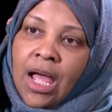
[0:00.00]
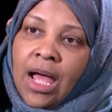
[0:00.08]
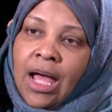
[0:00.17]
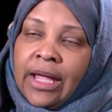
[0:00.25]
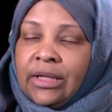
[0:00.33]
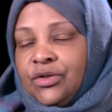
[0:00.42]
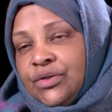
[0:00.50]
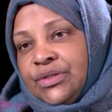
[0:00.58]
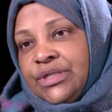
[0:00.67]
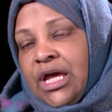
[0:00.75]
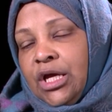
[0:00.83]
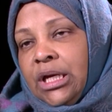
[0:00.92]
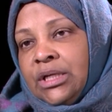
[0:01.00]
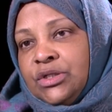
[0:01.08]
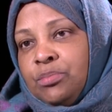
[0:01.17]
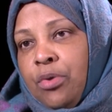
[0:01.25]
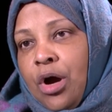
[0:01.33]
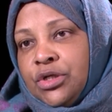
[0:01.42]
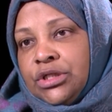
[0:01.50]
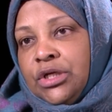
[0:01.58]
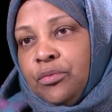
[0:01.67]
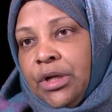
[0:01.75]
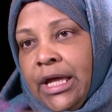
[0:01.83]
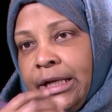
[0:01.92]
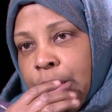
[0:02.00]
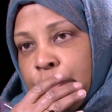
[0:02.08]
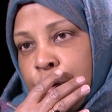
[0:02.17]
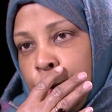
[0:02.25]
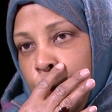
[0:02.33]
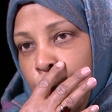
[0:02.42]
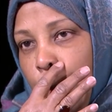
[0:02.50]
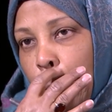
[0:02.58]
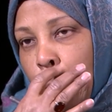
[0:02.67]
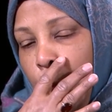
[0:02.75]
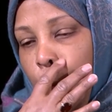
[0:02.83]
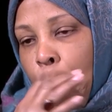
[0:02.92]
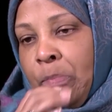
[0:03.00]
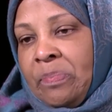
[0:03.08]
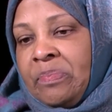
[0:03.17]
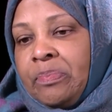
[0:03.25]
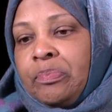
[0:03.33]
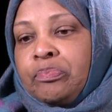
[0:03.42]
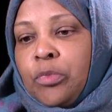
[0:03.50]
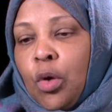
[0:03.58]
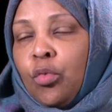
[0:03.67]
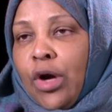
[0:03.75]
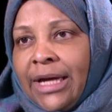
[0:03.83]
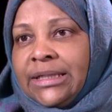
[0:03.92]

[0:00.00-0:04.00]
I just say it's partially related to where I